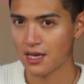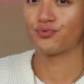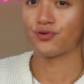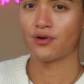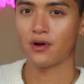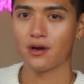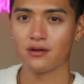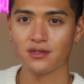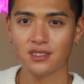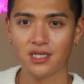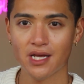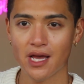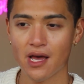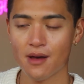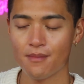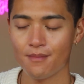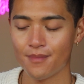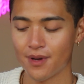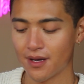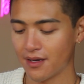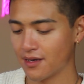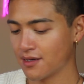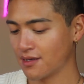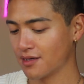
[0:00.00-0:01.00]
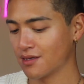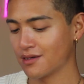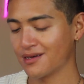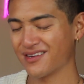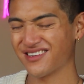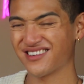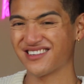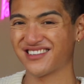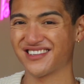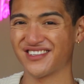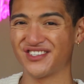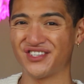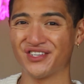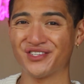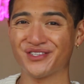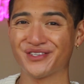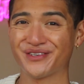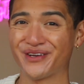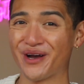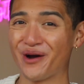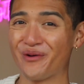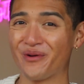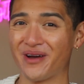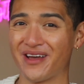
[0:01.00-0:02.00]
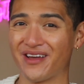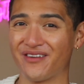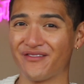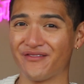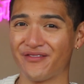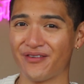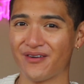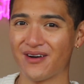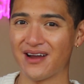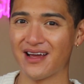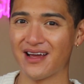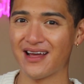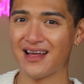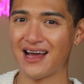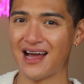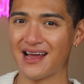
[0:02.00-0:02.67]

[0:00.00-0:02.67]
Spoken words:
Pro tip, just go in for it.